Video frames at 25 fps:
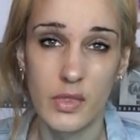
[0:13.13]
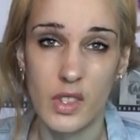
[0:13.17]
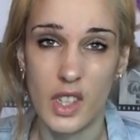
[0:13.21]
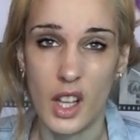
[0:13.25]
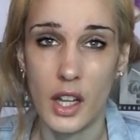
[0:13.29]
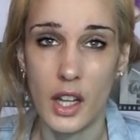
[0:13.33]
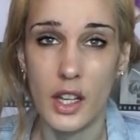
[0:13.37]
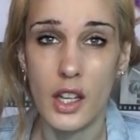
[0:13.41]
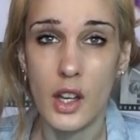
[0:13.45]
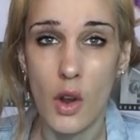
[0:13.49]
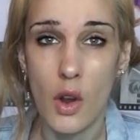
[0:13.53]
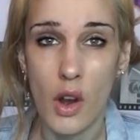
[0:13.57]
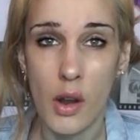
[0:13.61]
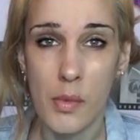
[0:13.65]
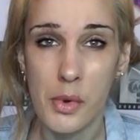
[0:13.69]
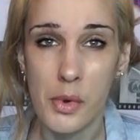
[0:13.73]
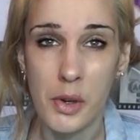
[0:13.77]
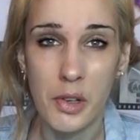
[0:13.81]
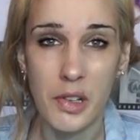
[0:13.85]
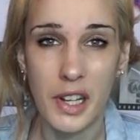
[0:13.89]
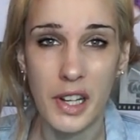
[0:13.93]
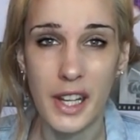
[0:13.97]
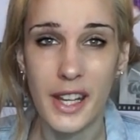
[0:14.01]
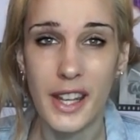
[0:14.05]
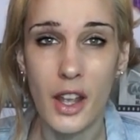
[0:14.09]
I know I'm
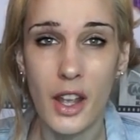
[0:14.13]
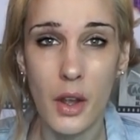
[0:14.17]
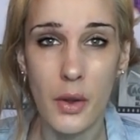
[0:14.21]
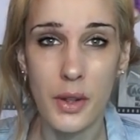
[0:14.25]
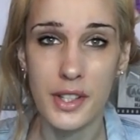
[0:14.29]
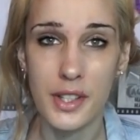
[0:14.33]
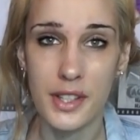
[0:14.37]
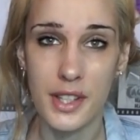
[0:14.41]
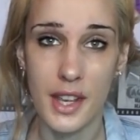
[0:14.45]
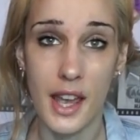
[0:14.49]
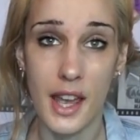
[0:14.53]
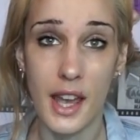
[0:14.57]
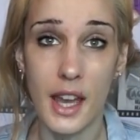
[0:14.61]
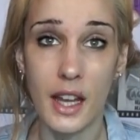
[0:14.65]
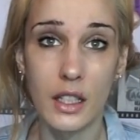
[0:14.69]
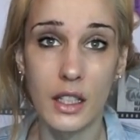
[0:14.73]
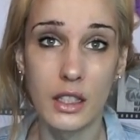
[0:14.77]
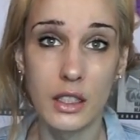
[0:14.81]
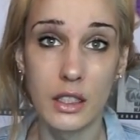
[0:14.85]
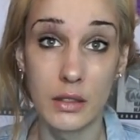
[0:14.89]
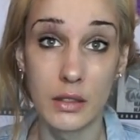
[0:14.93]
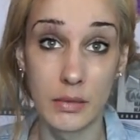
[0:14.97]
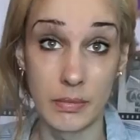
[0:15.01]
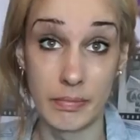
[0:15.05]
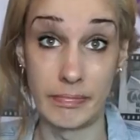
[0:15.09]
already going to hell.